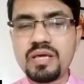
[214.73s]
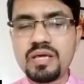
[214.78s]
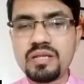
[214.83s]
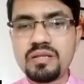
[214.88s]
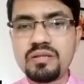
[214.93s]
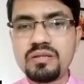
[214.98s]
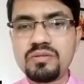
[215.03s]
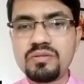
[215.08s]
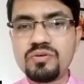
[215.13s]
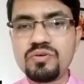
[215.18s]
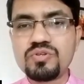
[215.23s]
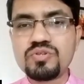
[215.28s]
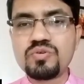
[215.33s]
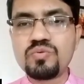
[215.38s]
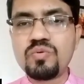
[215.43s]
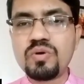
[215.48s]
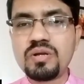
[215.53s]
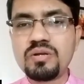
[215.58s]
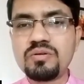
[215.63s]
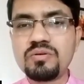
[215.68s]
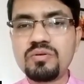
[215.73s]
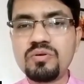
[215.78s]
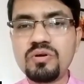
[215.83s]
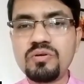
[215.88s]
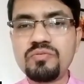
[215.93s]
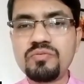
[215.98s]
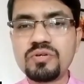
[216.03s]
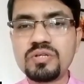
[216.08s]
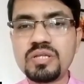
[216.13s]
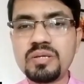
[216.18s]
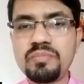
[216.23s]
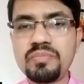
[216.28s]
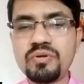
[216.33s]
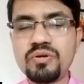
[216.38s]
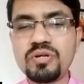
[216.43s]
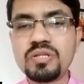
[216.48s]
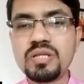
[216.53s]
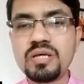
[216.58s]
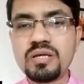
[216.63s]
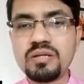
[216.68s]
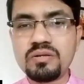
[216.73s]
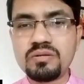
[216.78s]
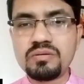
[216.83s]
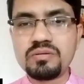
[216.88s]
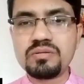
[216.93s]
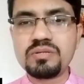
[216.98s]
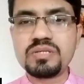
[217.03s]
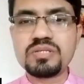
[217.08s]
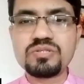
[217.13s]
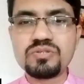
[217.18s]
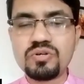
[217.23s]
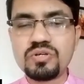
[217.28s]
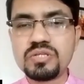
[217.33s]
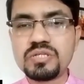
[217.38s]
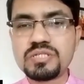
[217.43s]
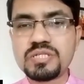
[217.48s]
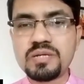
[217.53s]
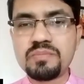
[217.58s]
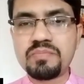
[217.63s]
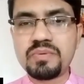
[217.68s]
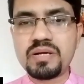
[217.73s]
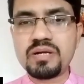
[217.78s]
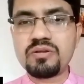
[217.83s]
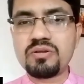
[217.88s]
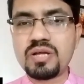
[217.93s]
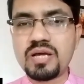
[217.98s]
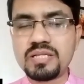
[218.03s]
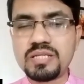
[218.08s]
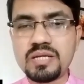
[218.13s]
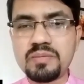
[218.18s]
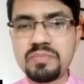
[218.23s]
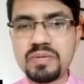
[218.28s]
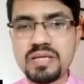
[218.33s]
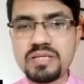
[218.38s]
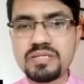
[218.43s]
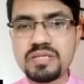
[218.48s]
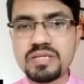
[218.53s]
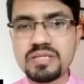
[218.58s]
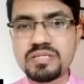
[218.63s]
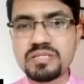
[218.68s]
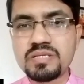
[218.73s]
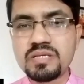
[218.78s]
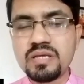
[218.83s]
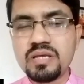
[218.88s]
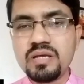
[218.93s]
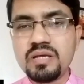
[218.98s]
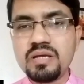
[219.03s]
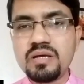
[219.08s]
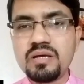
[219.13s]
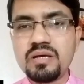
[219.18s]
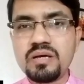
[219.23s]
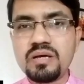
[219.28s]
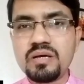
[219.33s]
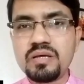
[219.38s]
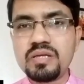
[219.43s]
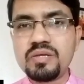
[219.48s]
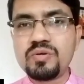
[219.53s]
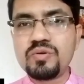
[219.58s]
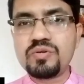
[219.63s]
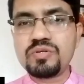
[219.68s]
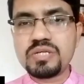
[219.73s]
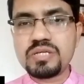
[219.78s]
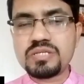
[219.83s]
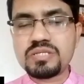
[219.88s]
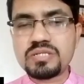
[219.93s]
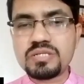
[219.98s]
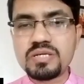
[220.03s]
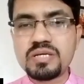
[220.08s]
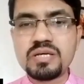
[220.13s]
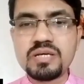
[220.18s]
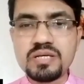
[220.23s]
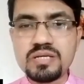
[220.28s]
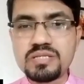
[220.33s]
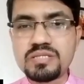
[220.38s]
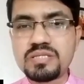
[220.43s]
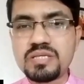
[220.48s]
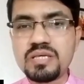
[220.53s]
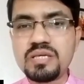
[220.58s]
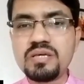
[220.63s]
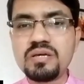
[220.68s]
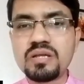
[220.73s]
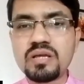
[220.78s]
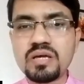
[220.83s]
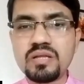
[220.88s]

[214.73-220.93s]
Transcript: And those who want to go for the beyond this northeastern part and other places, you just see your